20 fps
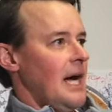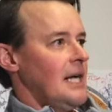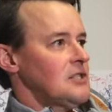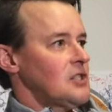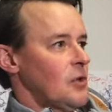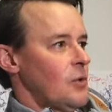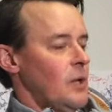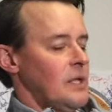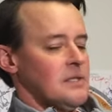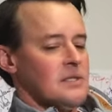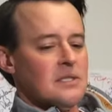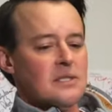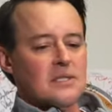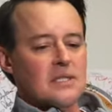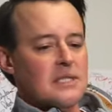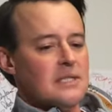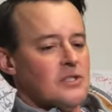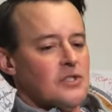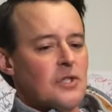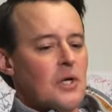consequences.
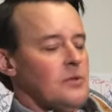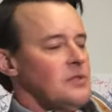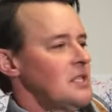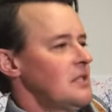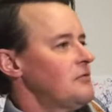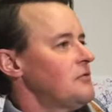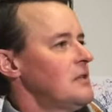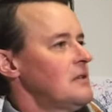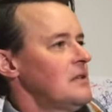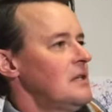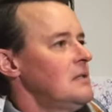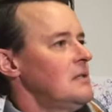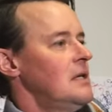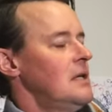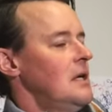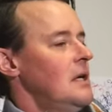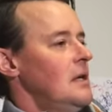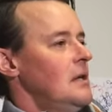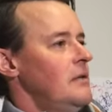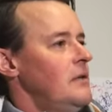It's no different than,
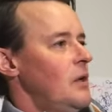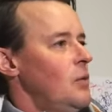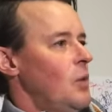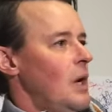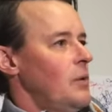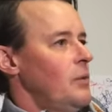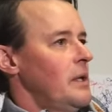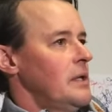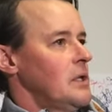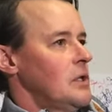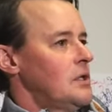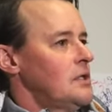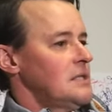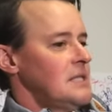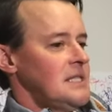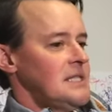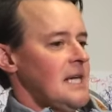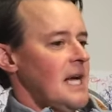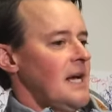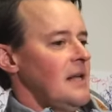than what we learned
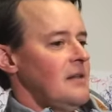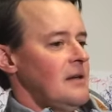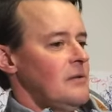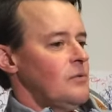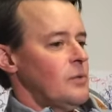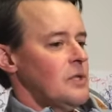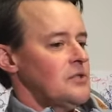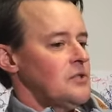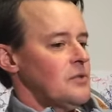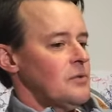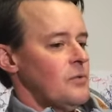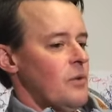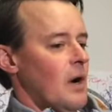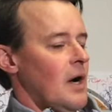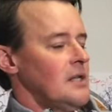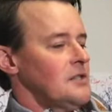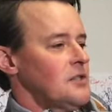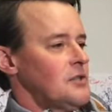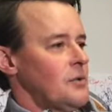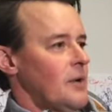today that Richard
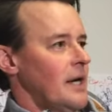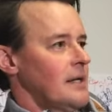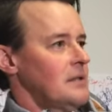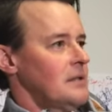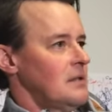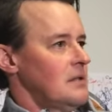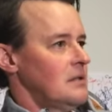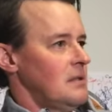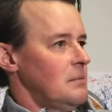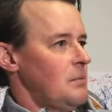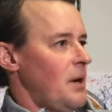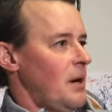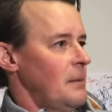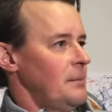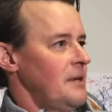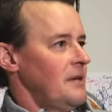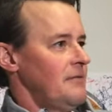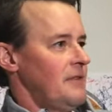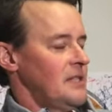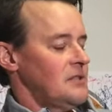Ross directed the
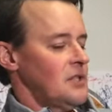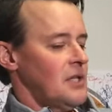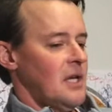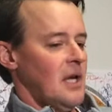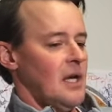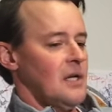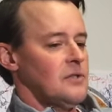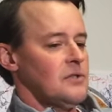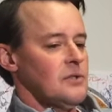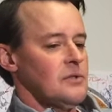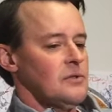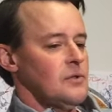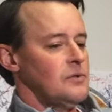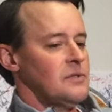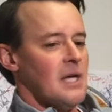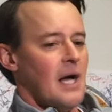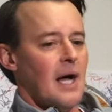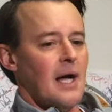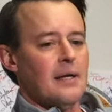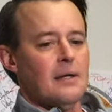Department of Education to
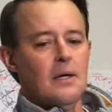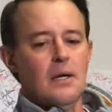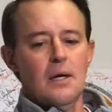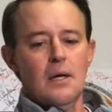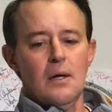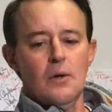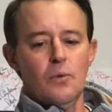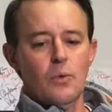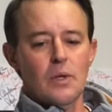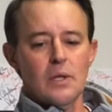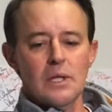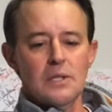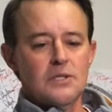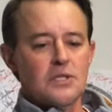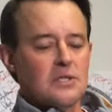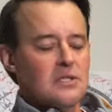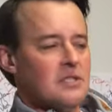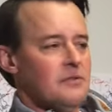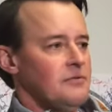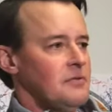tie
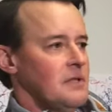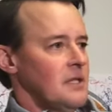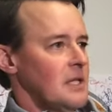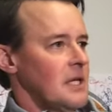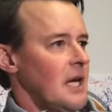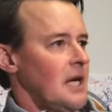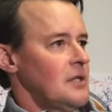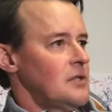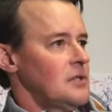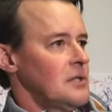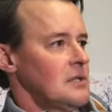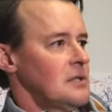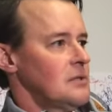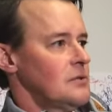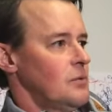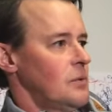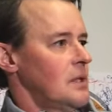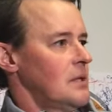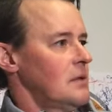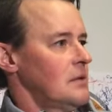religious
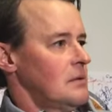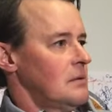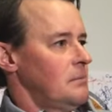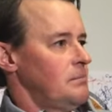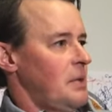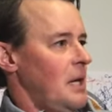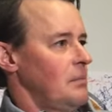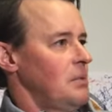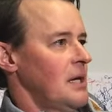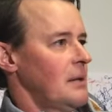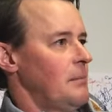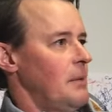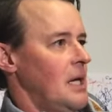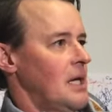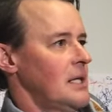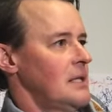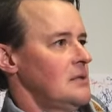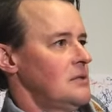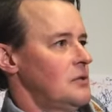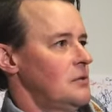affiliations with public
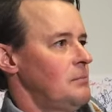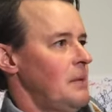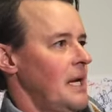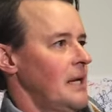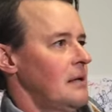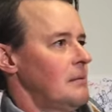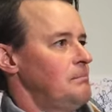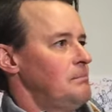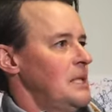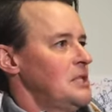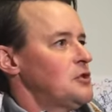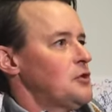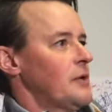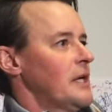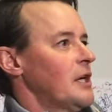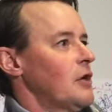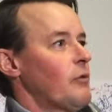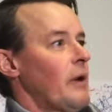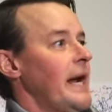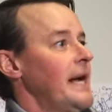money to make
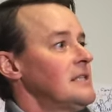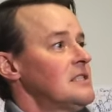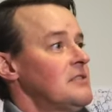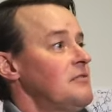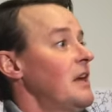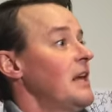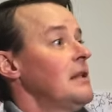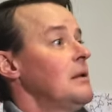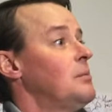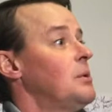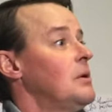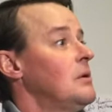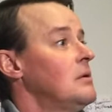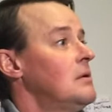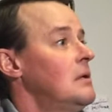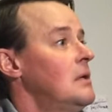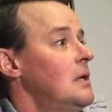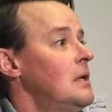mentoring grants available.